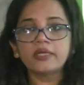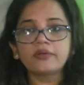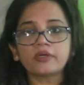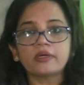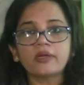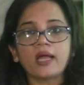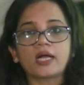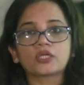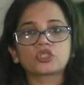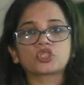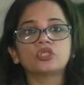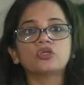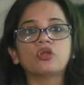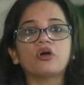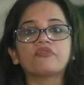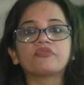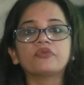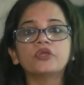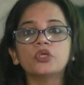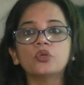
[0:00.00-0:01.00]
introduction
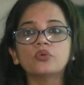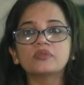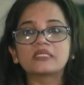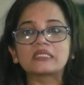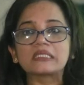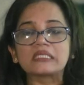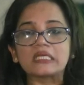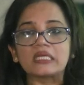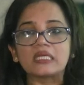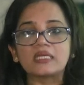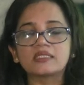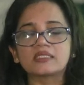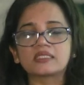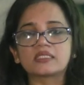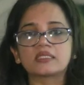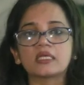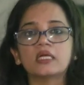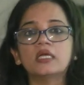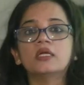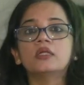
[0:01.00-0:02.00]
of new
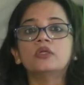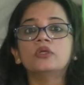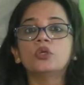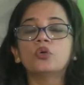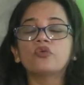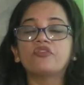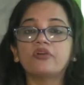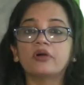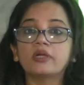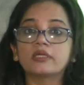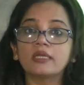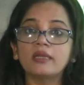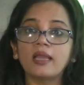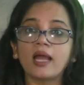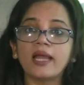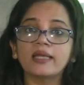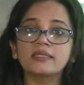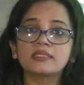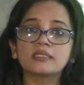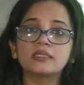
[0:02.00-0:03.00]
seeds, new
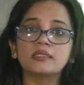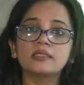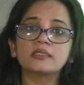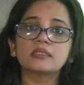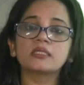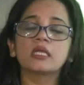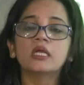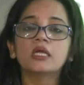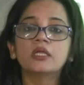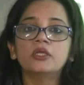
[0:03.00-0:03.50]
fertilizers,